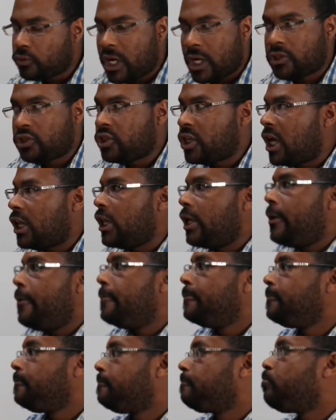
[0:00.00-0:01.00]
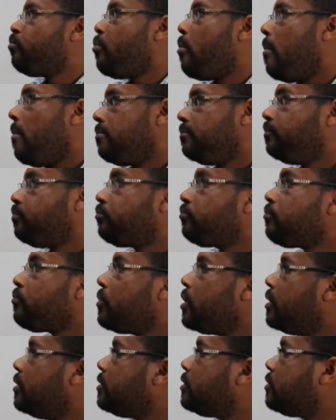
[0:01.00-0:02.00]
That's solid.
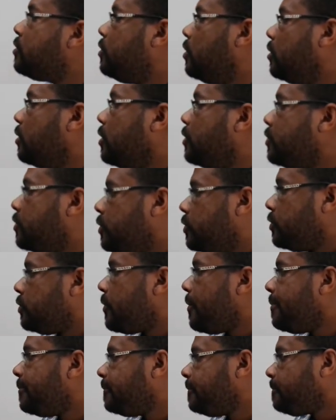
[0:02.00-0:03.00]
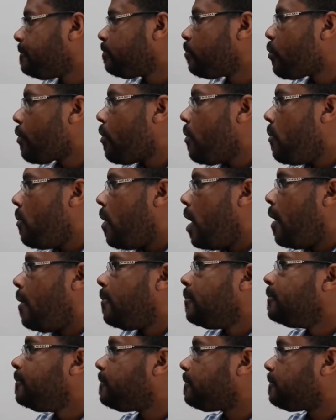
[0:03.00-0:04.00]
This is delicious. Wow.